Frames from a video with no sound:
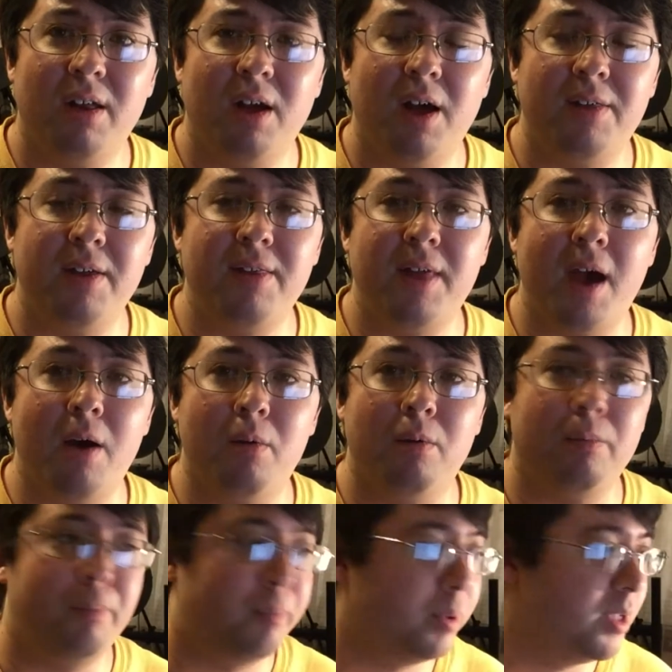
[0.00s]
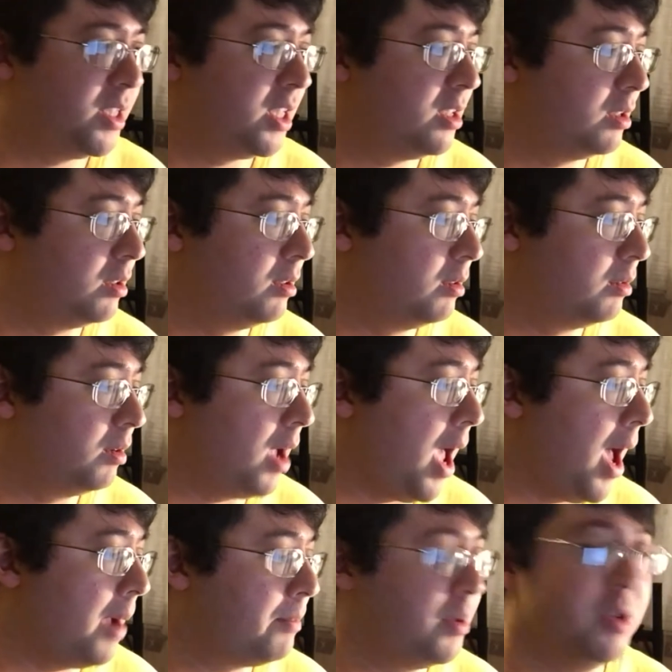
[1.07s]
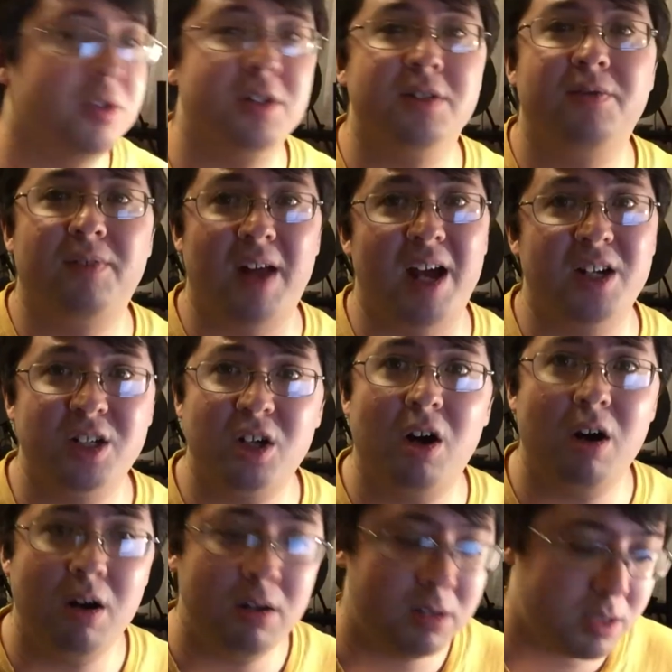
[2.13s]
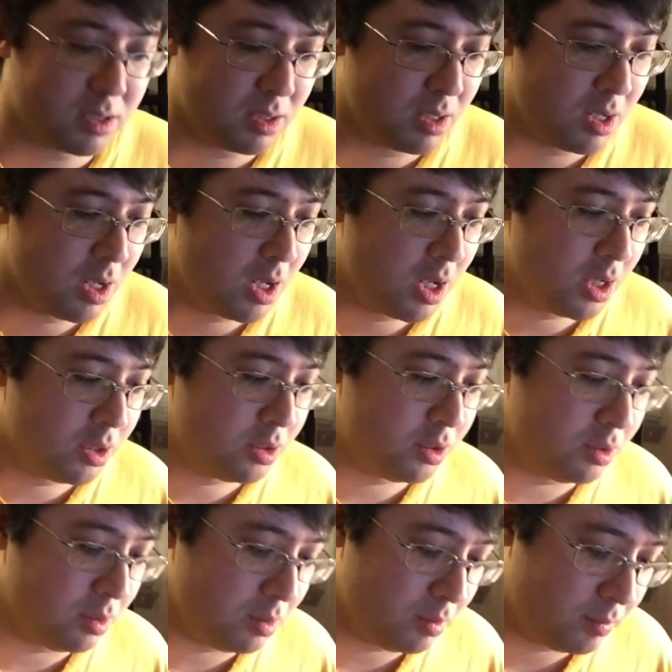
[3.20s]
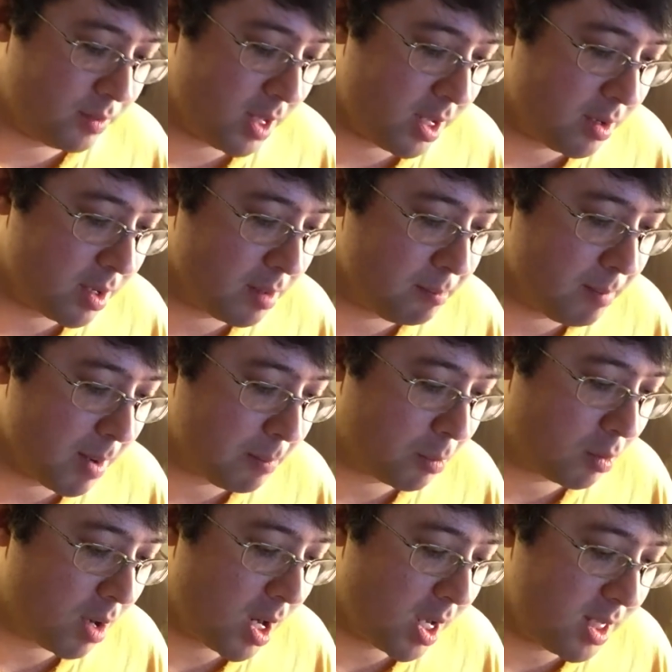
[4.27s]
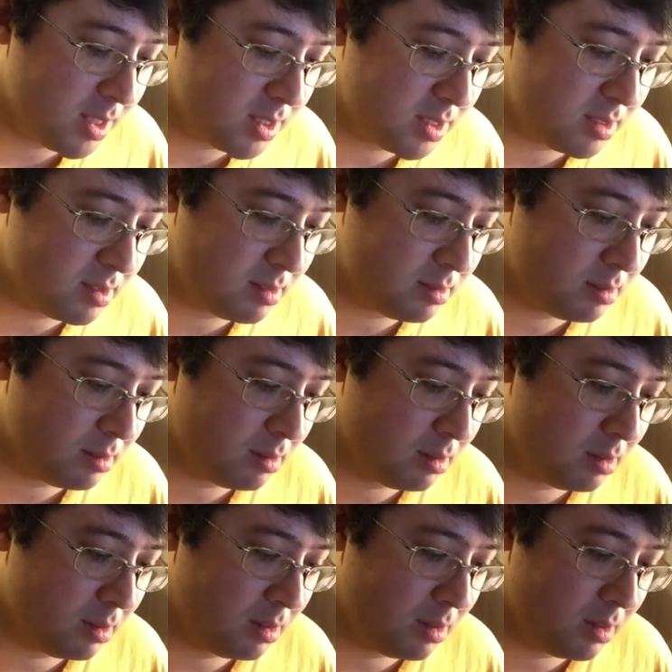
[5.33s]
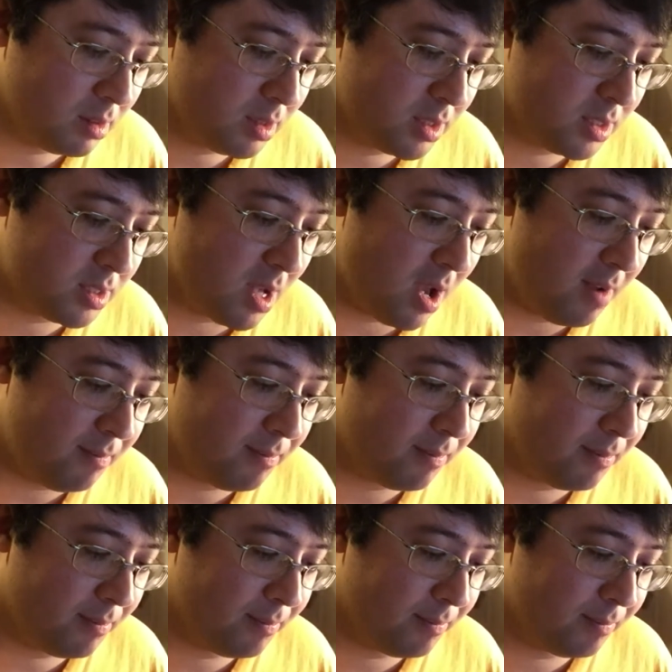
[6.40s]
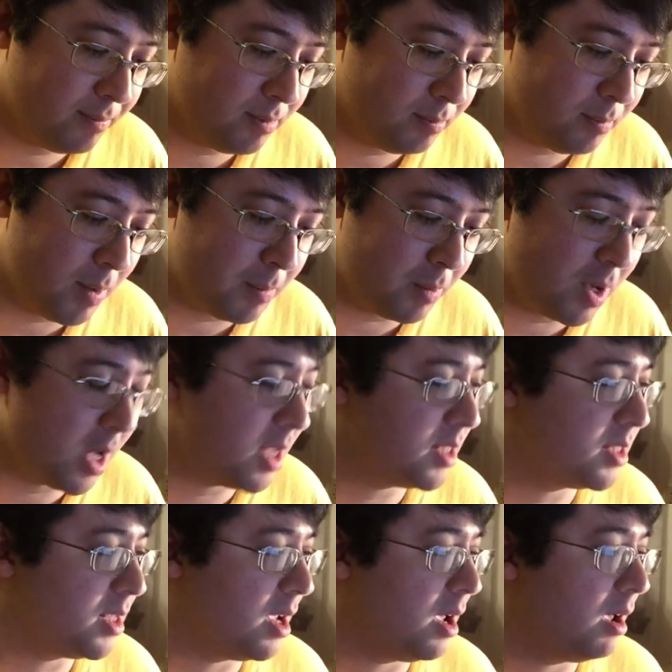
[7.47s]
I think that particular app uses flashcards that you can memorize stuff, memorize